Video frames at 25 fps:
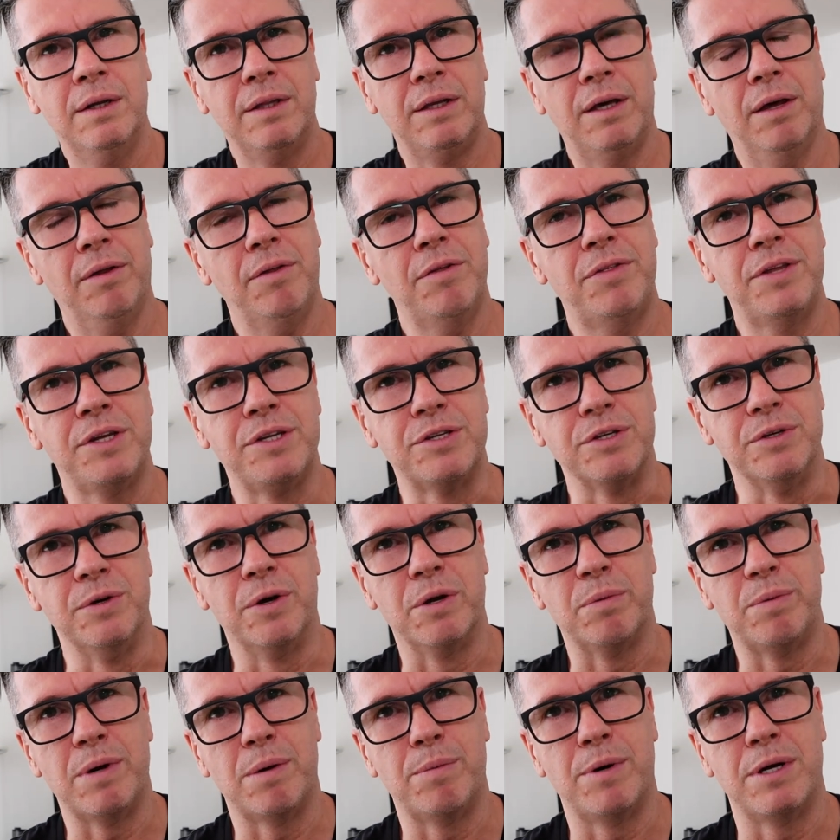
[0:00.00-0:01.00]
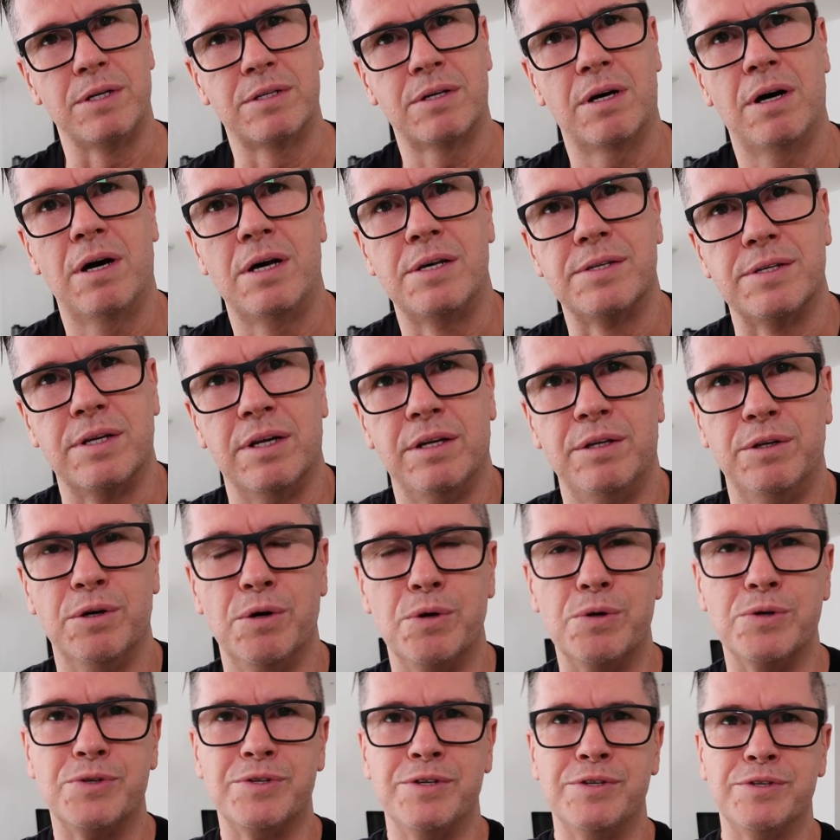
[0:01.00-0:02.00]
The other thing to note about my tires, and I
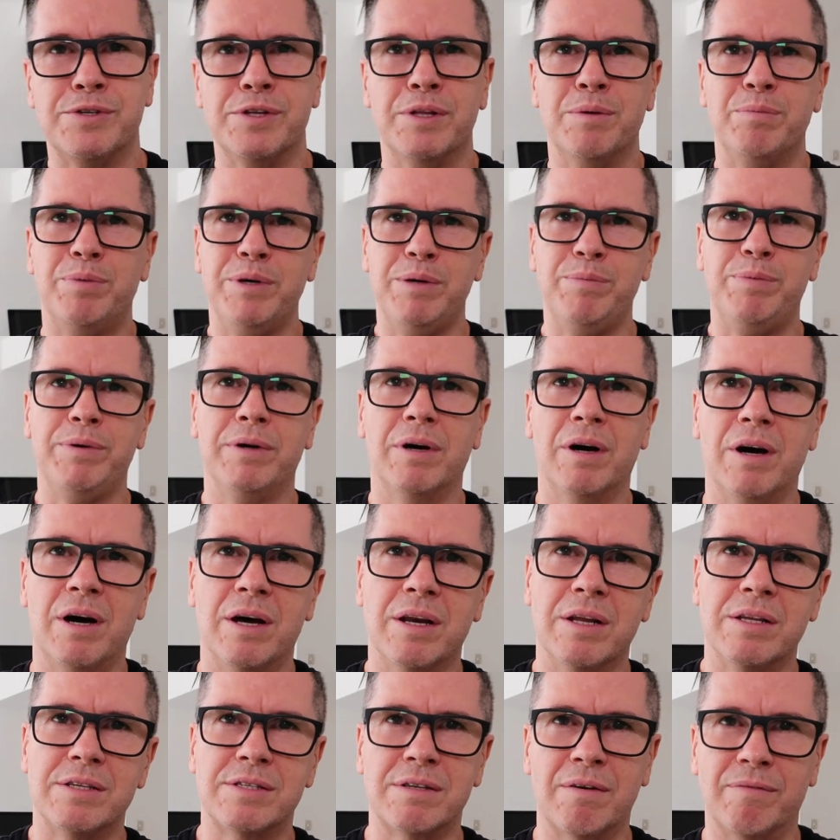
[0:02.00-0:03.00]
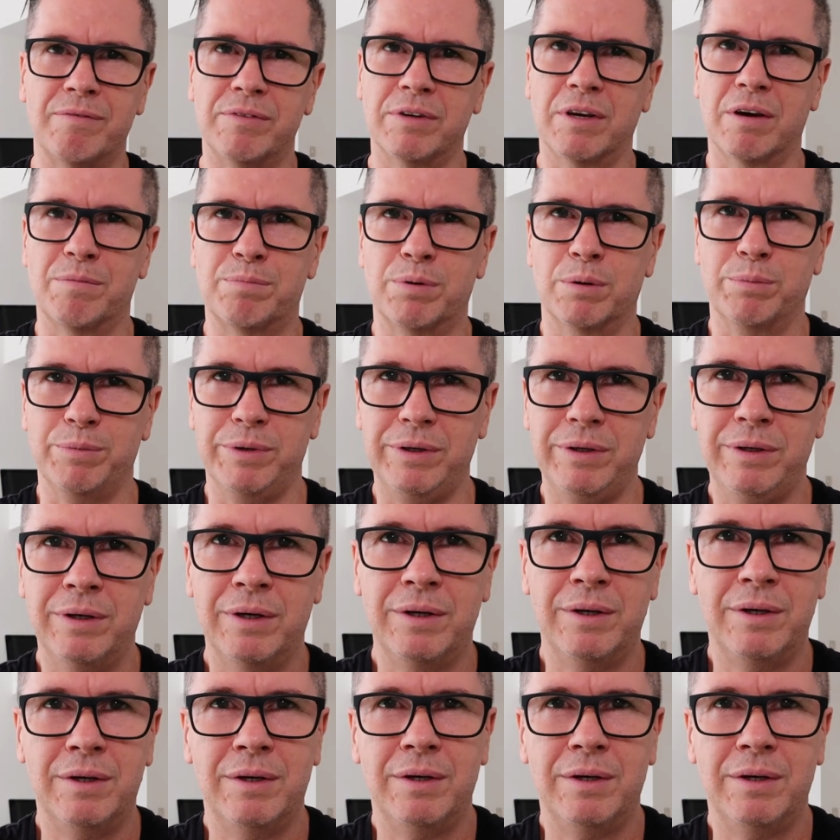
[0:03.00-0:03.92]
noticed this in the PPI, and it's something I probably